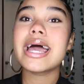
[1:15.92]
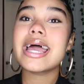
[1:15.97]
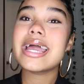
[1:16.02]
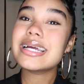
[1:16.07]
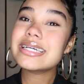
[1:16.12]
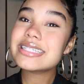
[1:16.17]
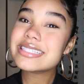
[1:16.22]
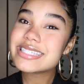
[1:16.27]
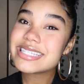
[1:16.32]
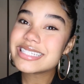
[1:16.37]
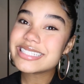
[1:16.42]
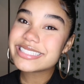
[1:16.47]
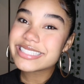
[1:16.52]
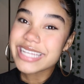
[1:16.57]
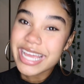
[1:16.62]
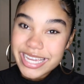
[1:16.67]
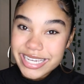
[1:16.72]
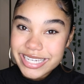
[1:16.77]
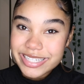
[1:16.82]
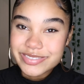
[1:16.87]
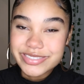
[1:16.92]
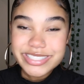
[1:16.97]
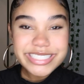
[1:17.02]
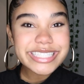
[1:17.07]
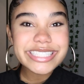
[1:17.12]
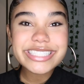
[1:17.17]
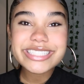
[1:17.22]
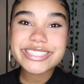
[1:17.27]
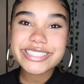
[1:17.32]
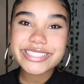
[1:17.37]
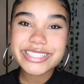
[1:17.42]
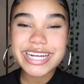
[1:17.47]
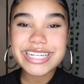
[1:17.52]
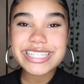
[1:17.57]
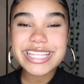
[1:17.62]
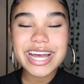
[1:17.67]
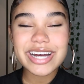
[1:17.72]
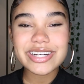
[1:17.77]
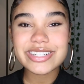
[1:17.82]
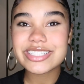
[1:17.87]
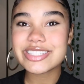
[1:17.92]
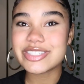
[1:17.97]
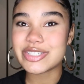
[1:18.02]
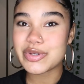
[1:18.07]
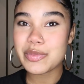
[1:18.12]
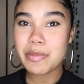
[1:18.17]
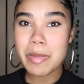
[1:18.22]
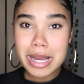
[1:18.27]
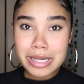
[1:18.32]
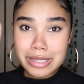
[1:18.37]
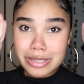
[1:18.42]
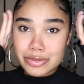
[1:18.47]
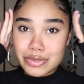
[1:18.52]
And today I'm just gonna show you guys how to do my